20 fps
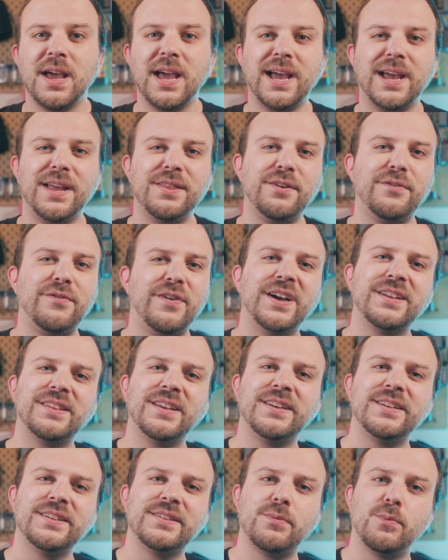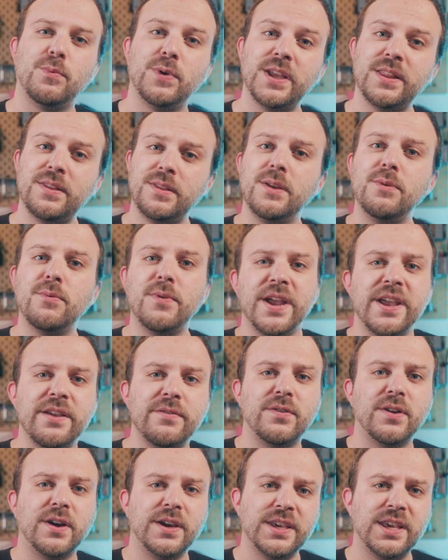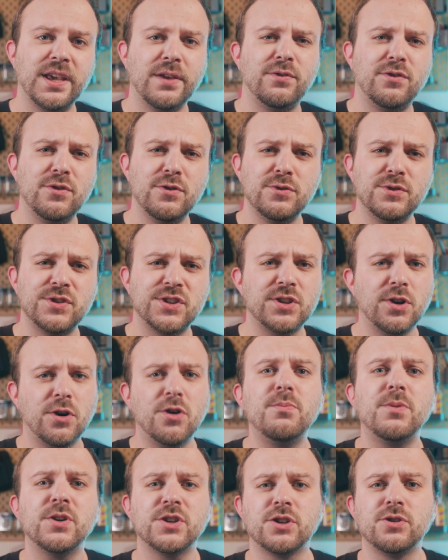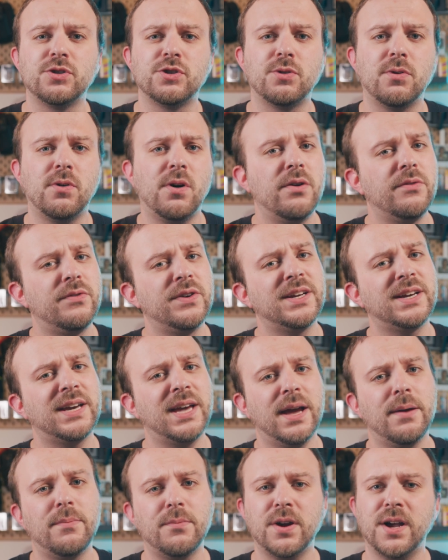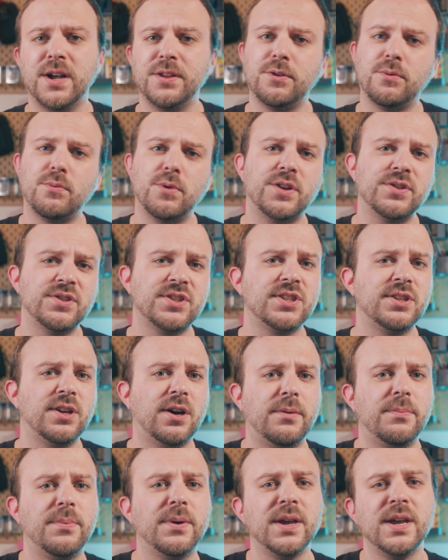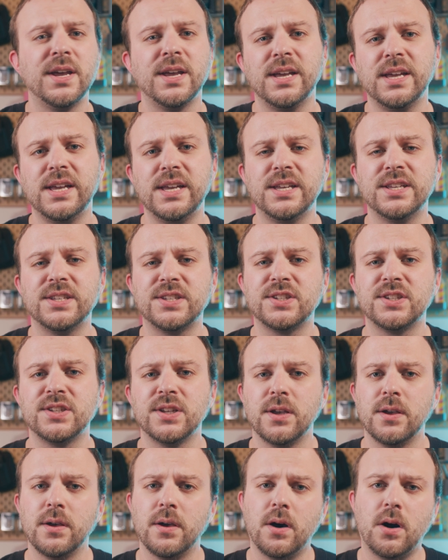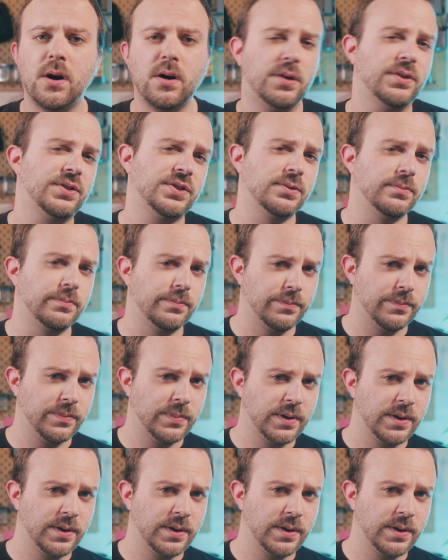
And the fact that it, with the Raven Eye, gives you so much control over the camera, the run stop, is awesome.